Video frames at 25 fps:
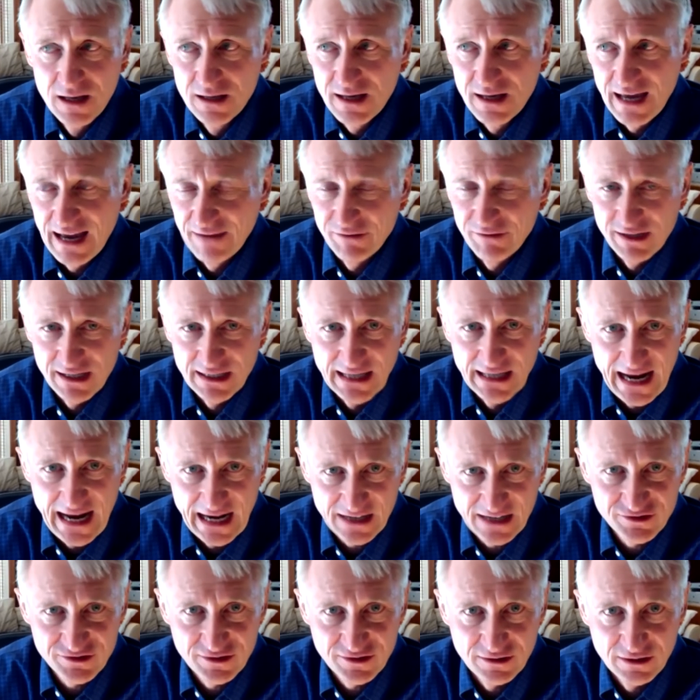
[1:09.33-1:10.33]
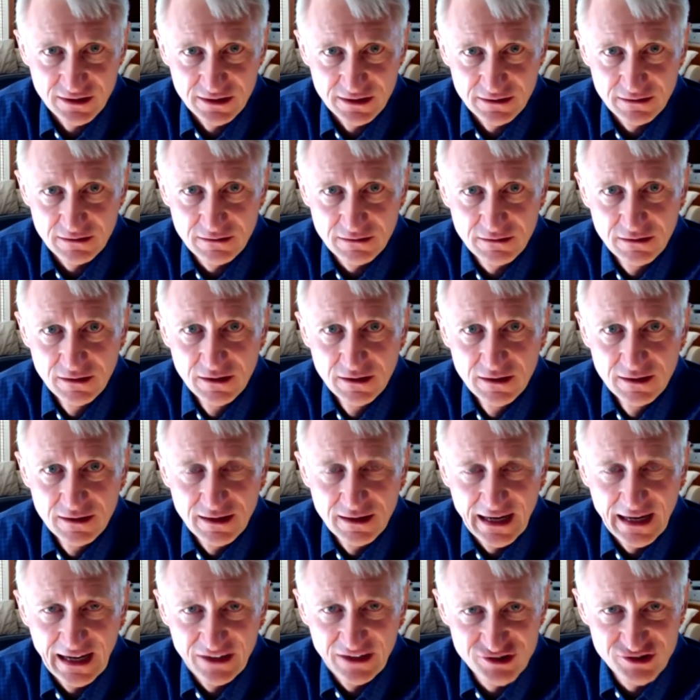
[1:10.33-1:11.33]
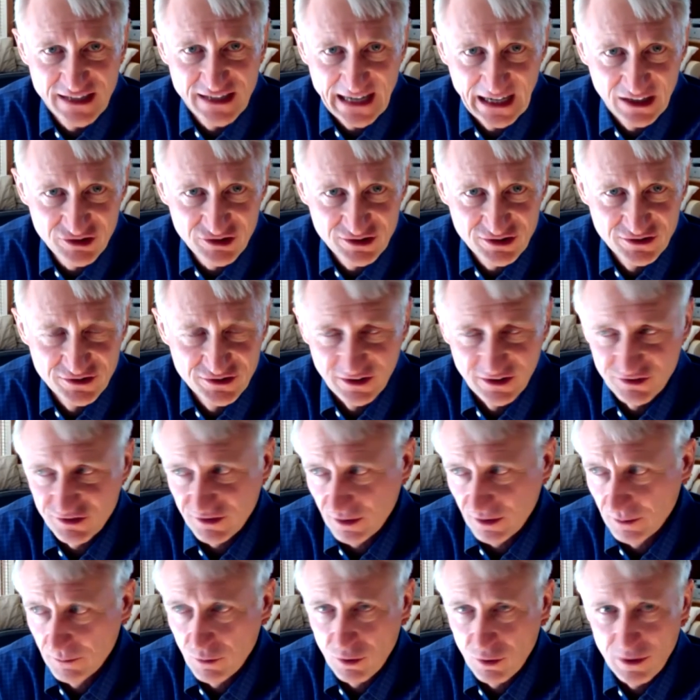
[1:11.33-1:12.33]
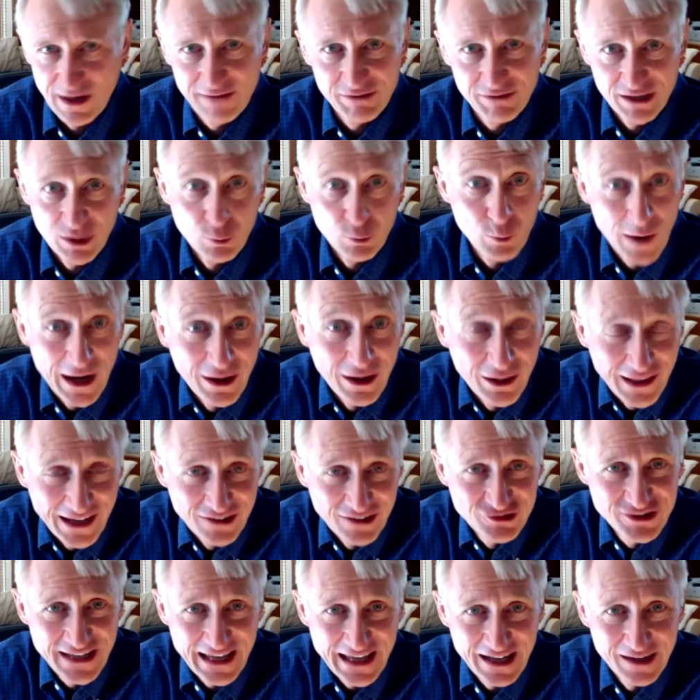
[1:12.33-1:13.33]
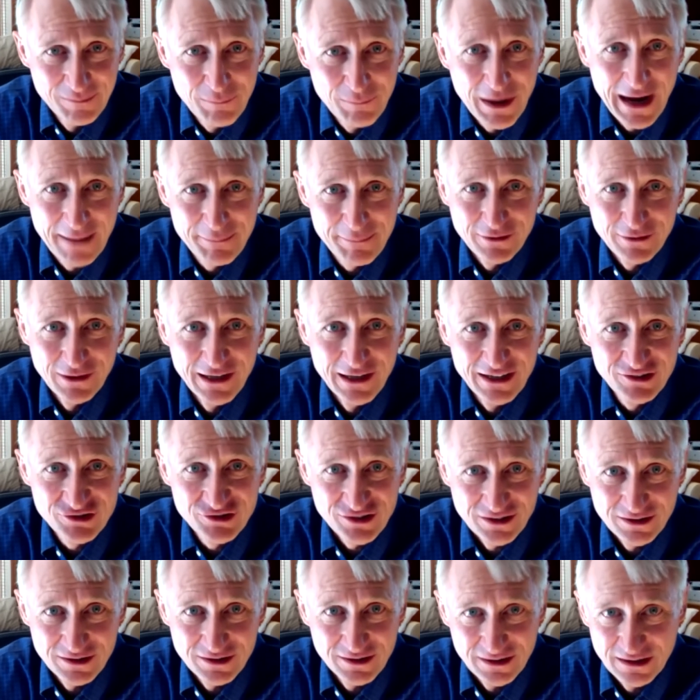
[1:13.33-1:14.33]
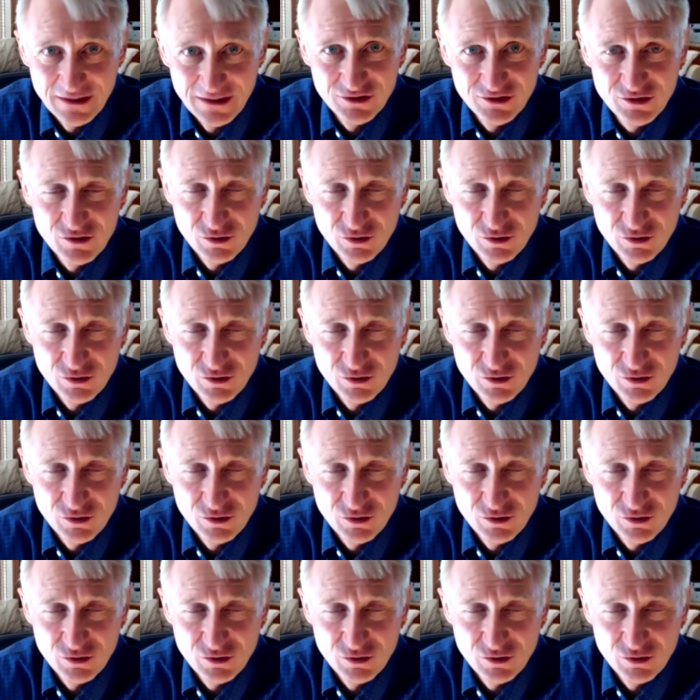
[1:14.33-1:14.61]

having an excellent education system or having a well-educated population is